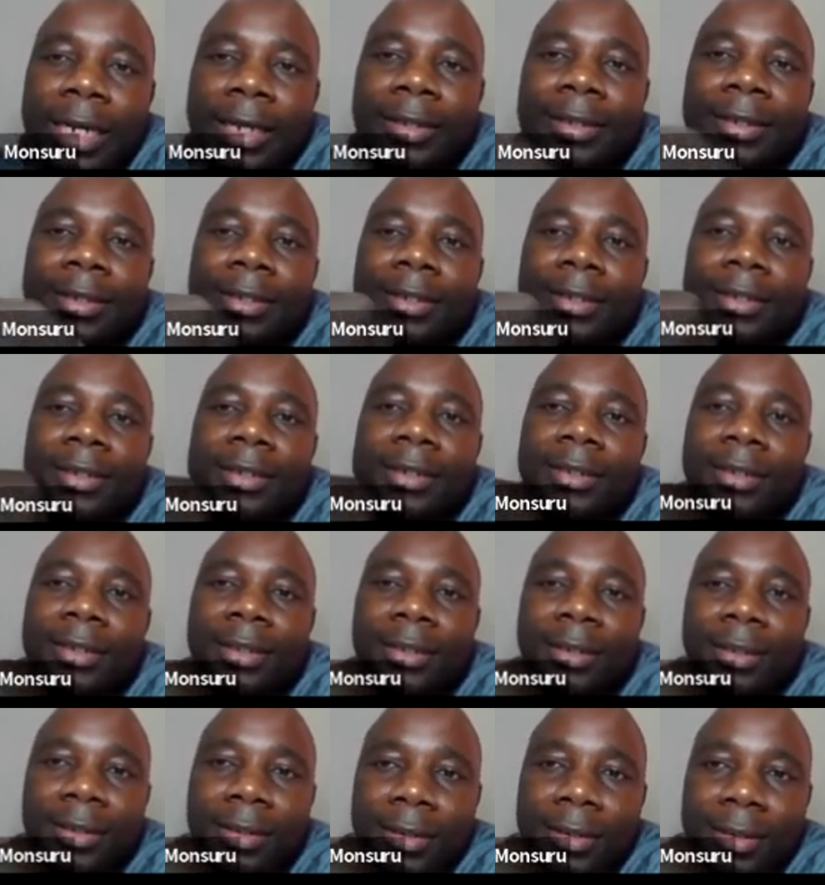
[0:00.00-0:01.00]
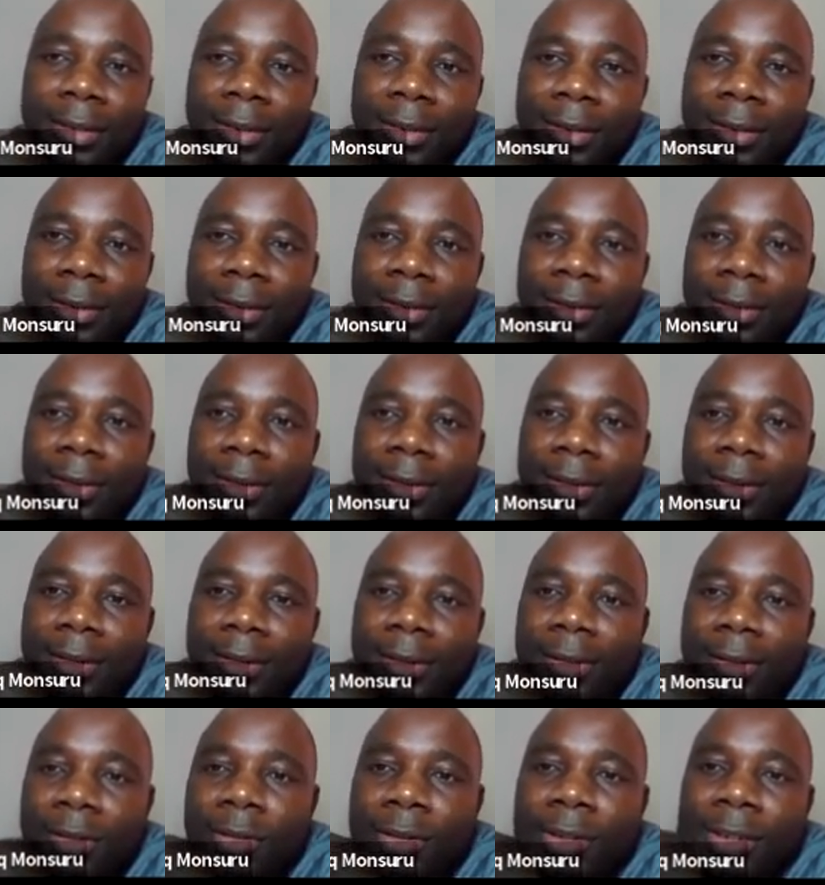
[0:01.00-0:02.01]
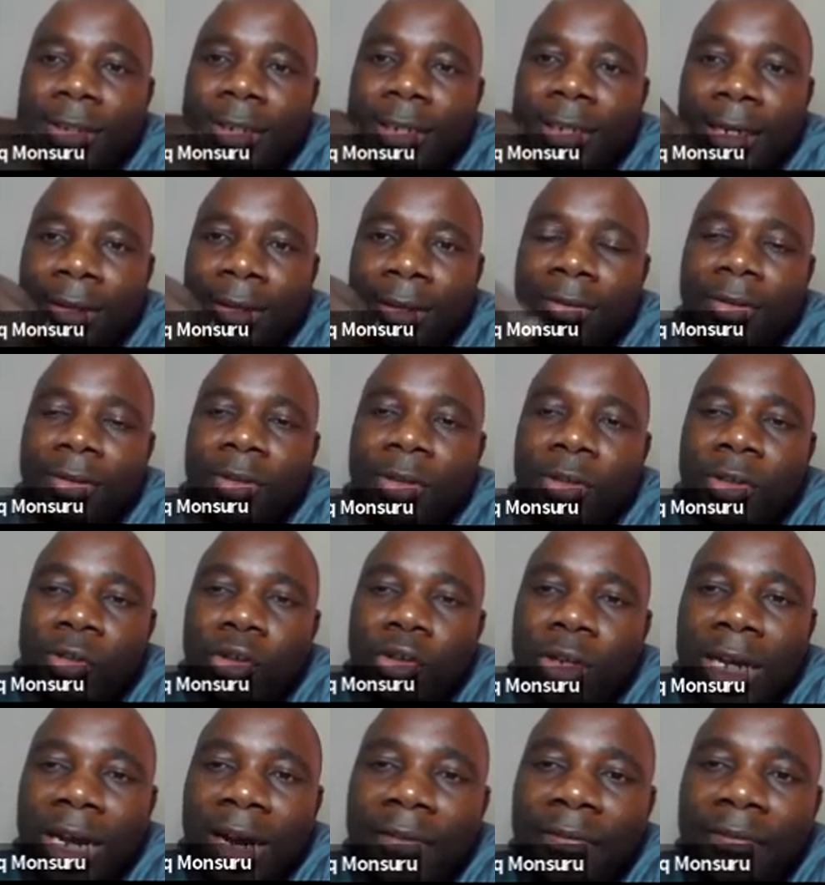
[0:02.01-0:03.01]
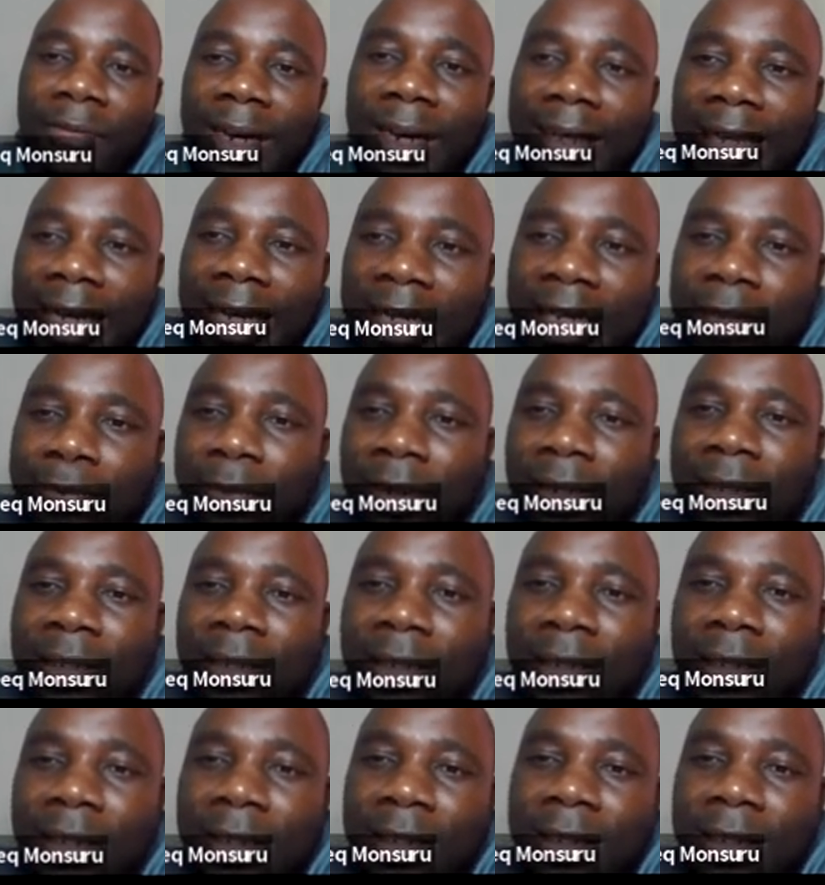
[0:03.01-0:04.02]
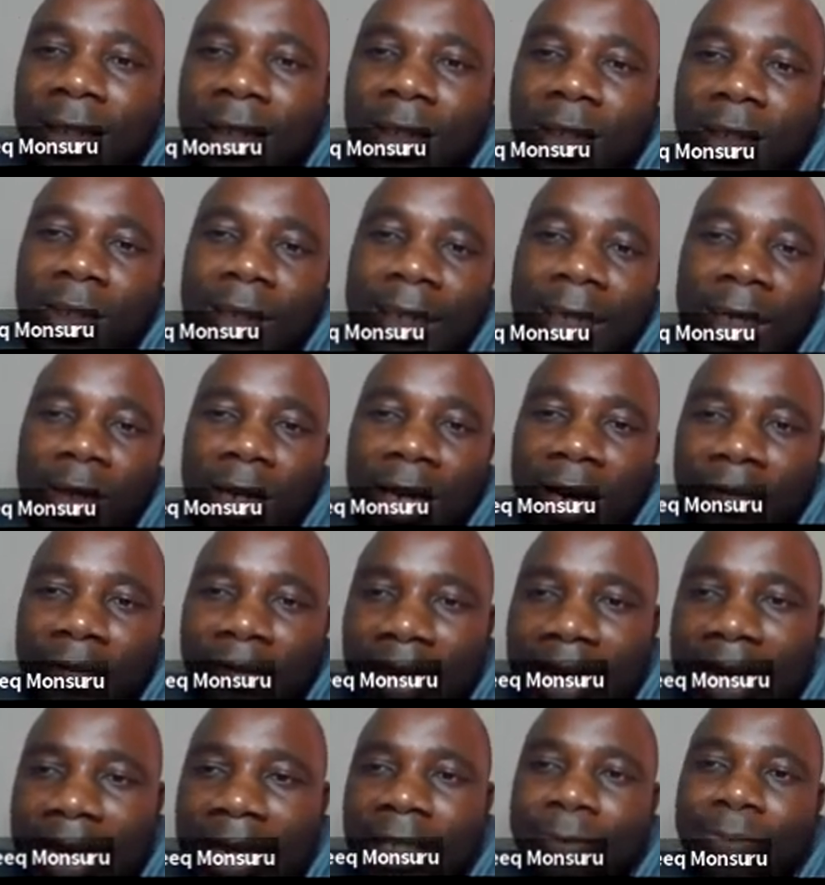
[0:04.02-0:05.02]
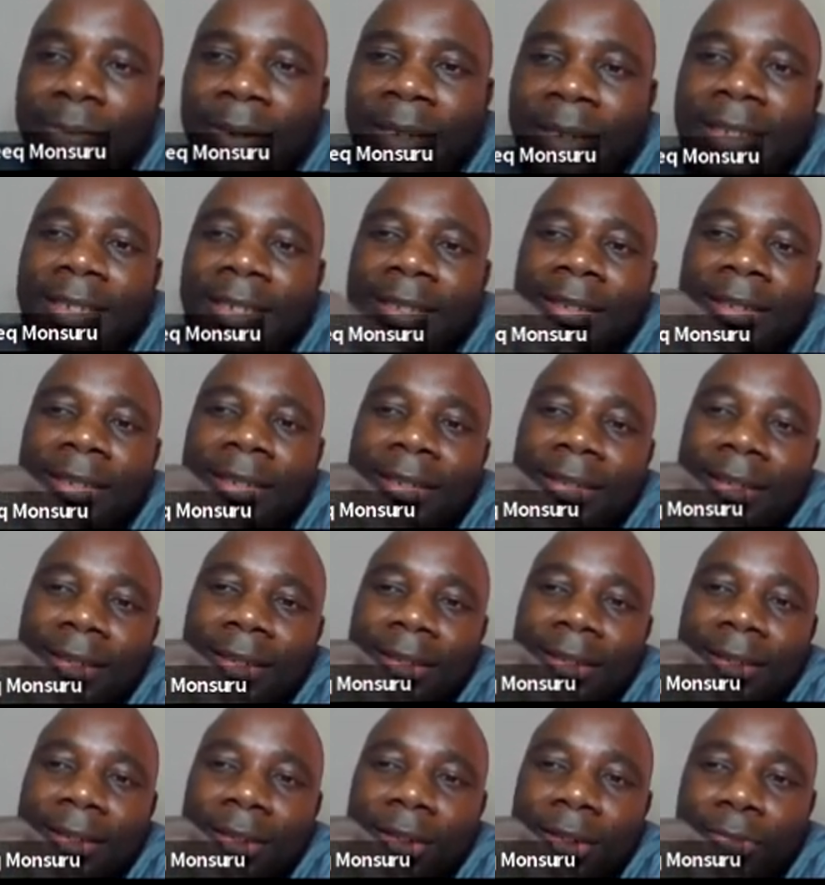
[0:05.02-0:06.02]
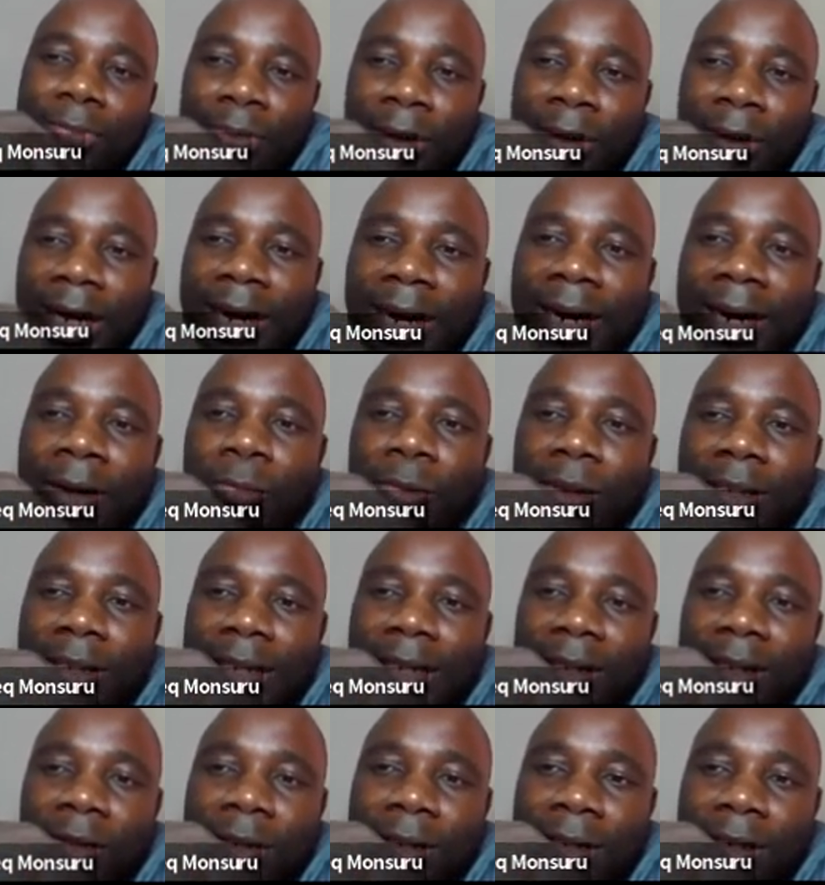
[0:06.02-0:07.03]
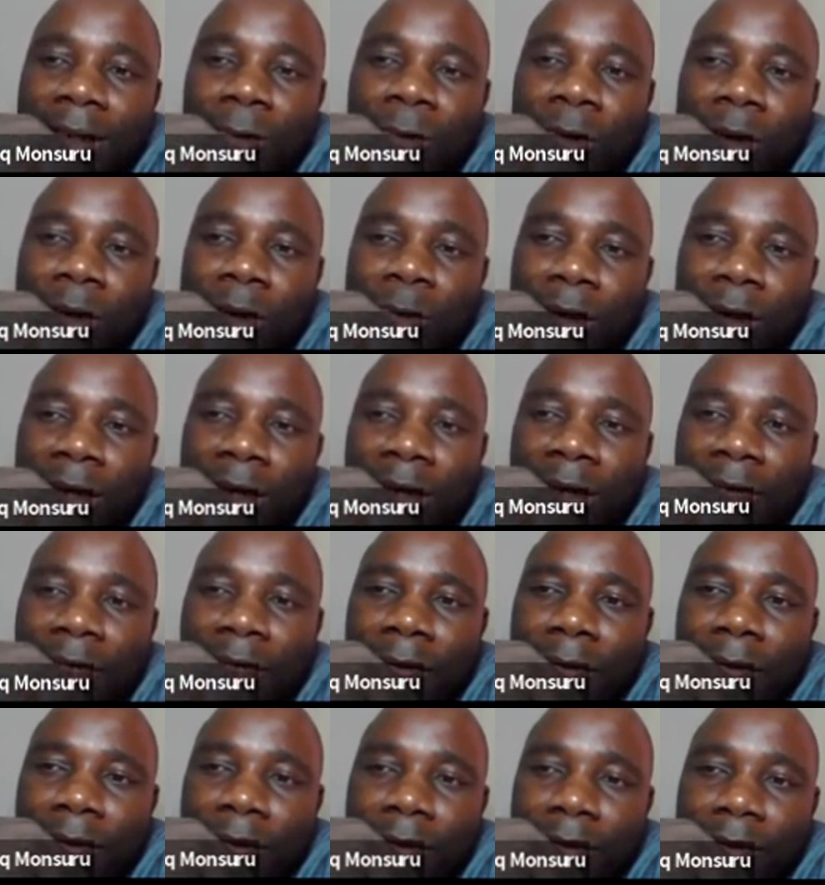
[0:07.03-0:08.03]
Yes. You see now? So you have letter spacing, then you have line spacing. Play around with it. Let us see what we give you.